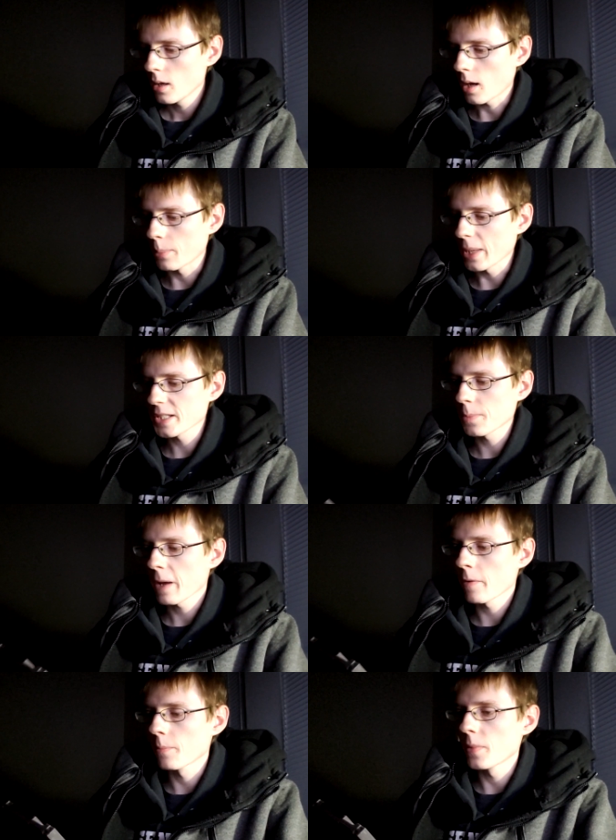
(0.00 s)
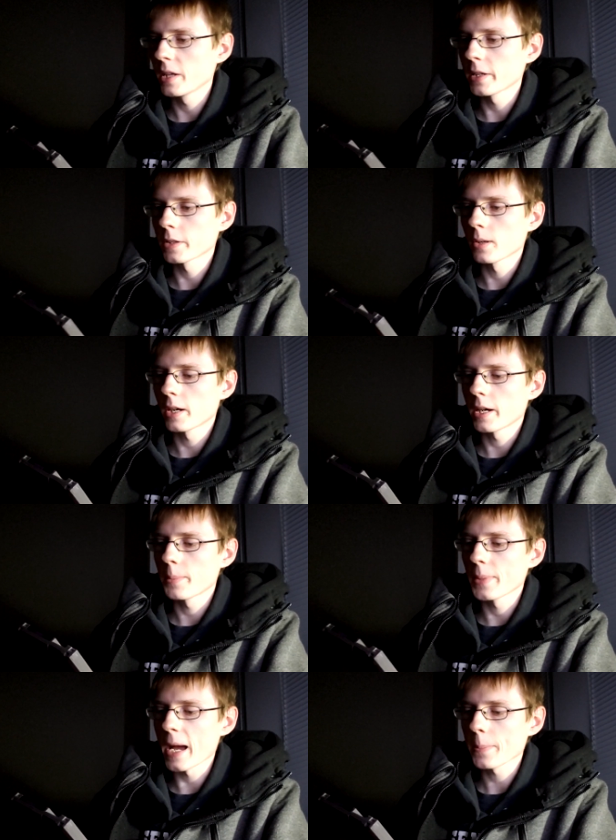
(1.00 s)
Um, next up, we have a, another uh,
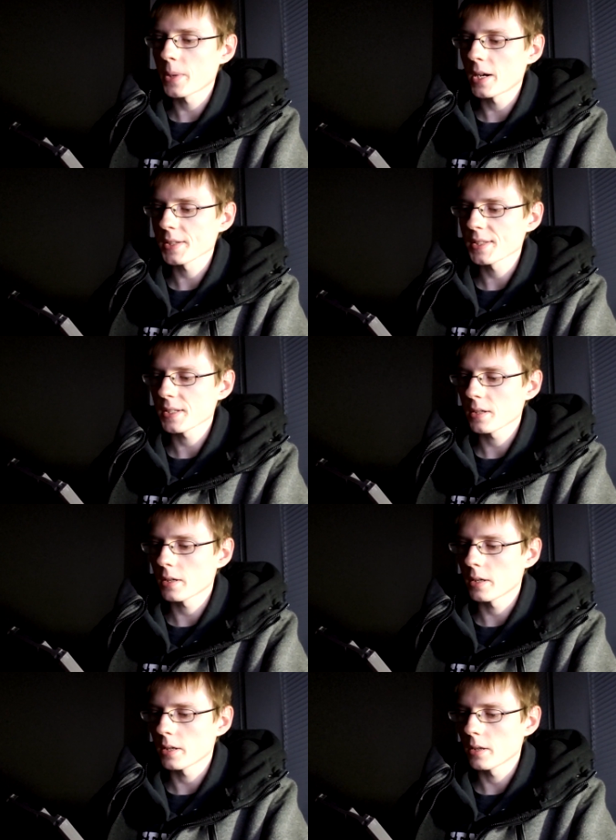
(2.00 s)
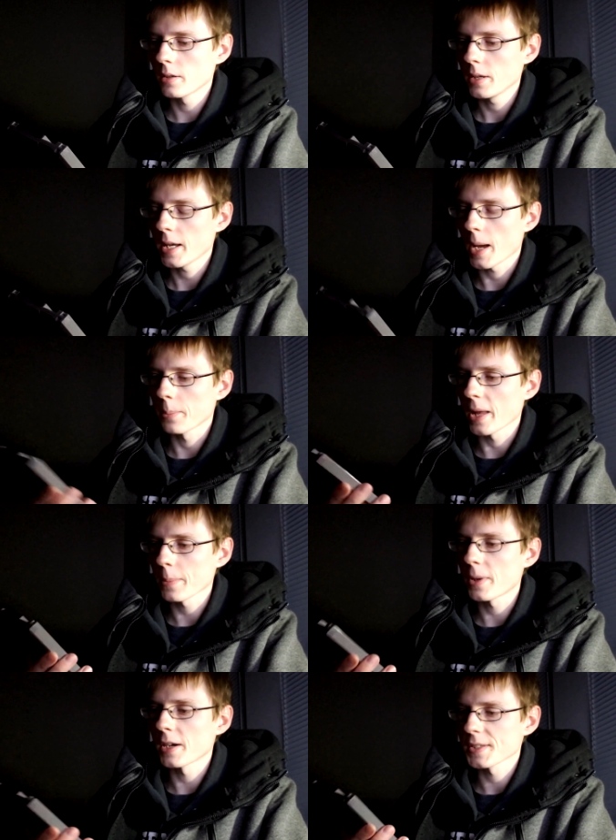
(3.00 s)
black box, uh, yeah,
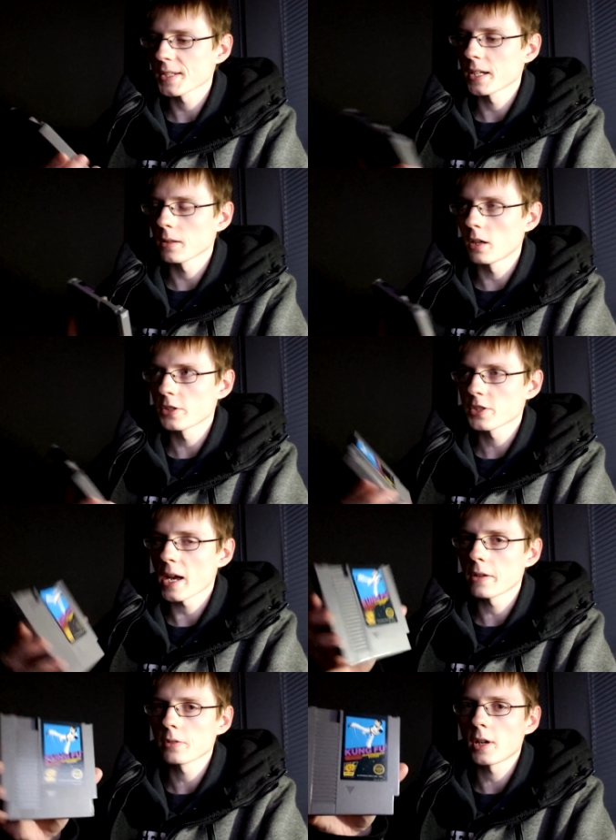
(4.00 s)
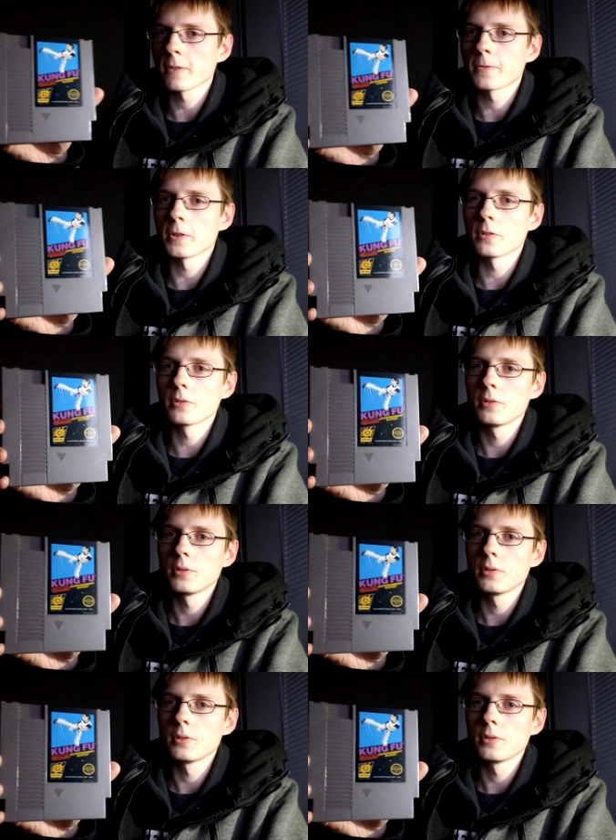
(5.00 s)
black box uh, launch title, Kung Fu.